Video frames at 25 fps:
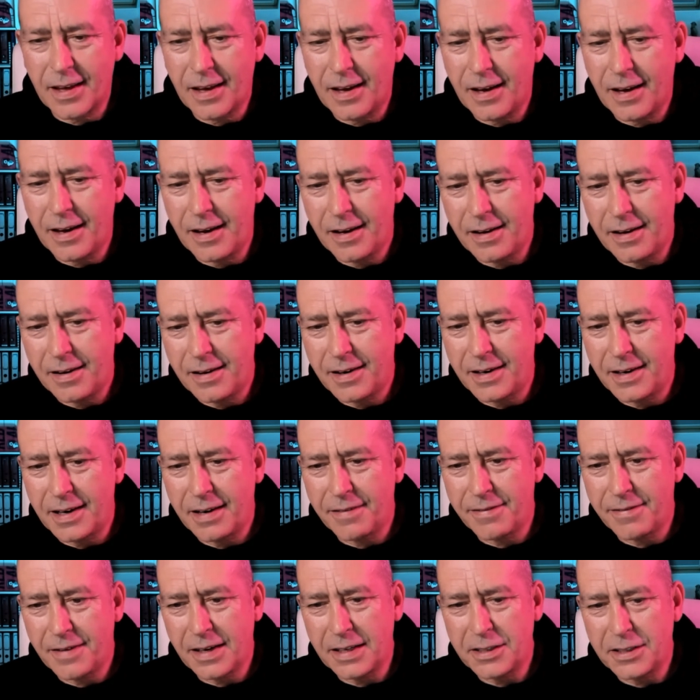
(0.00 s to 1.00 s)

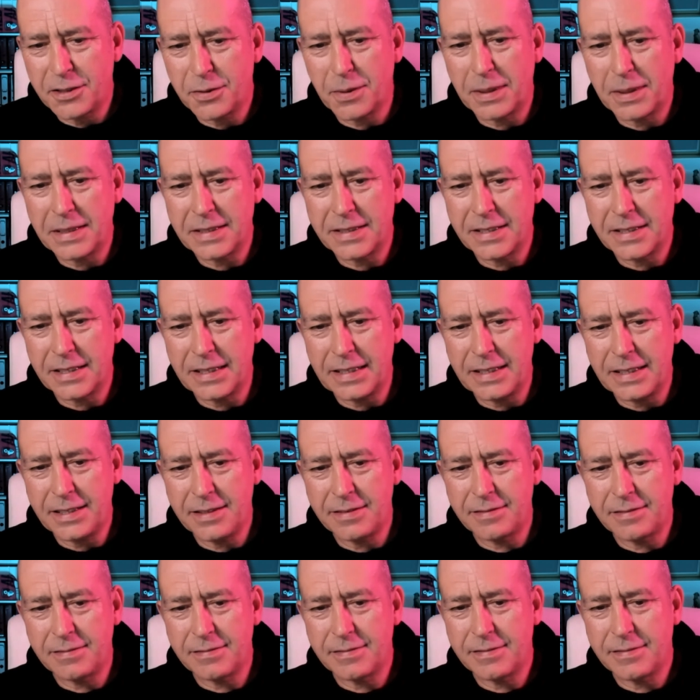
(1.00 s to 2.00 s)

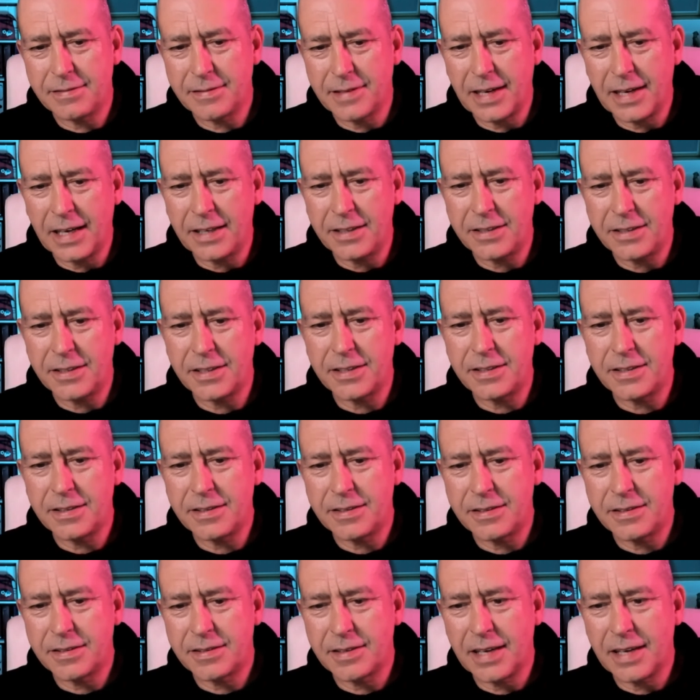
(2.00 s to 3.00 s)
FA20
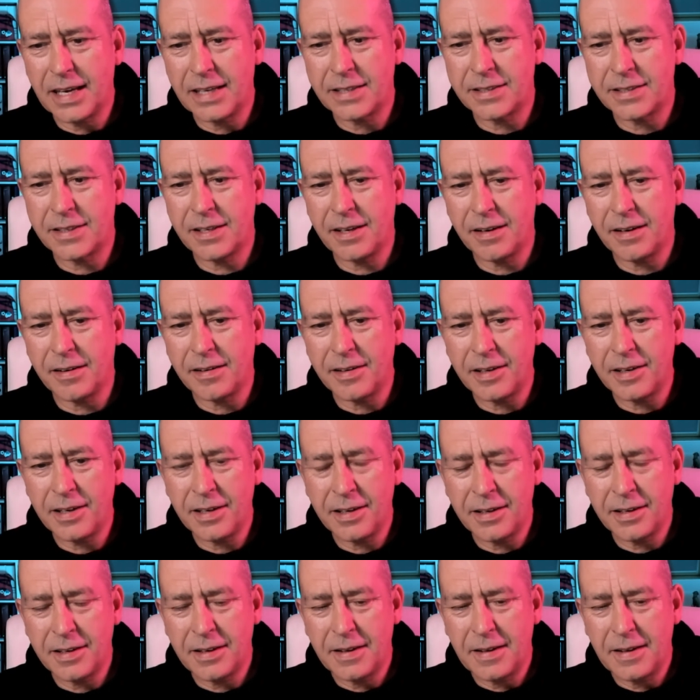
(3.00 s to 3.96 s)
engined STI